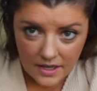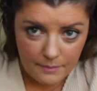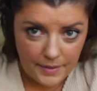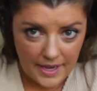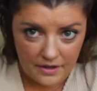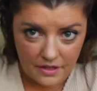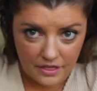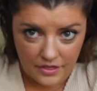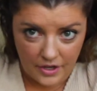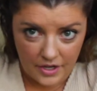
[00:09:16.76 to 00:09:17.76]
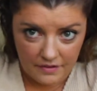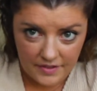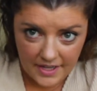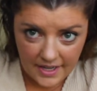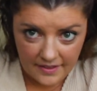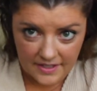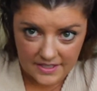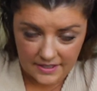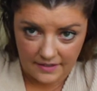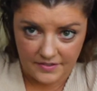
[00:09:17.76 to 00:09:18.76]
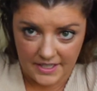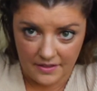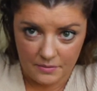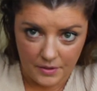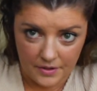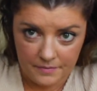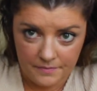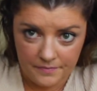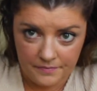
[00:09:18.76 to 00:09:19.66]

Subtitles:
about 1/3 of the hair that's left out the bottom